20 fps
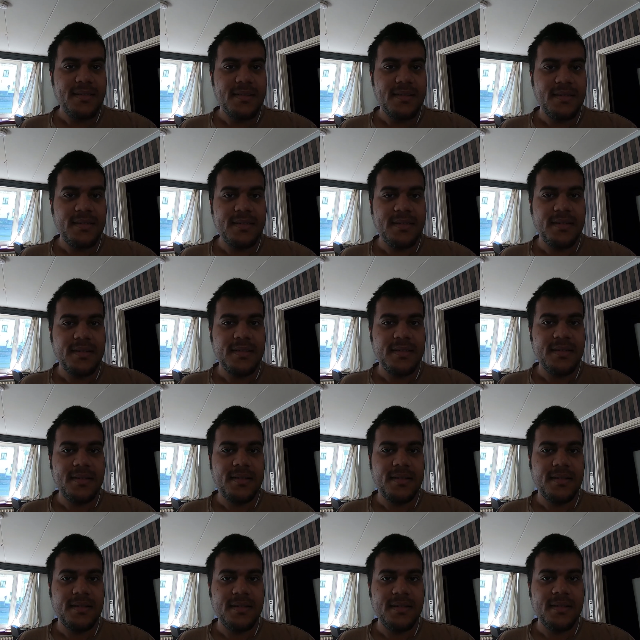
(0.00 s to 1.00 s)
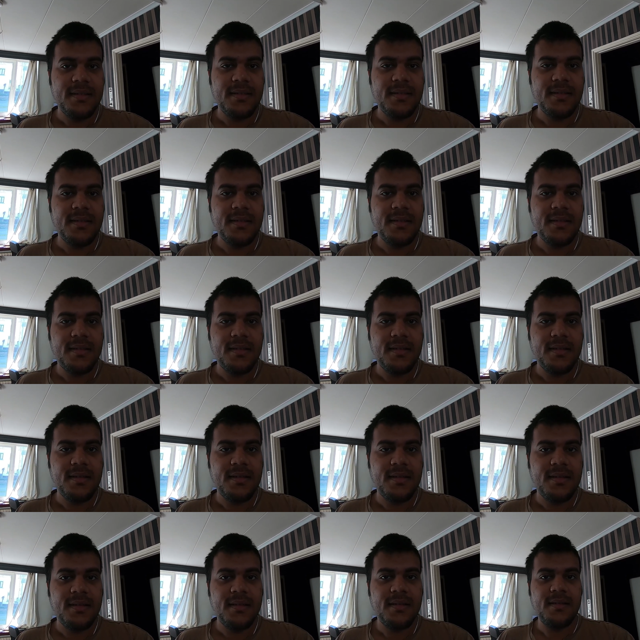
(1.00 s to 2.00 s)

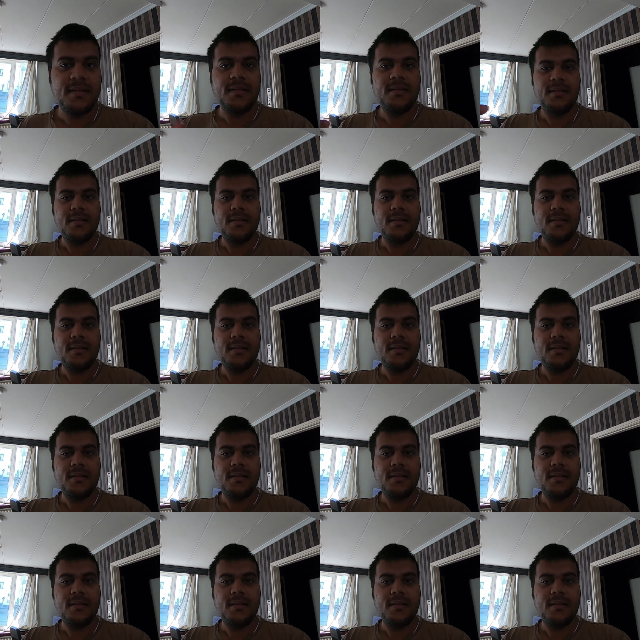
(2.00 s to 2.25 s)
Nothing is said.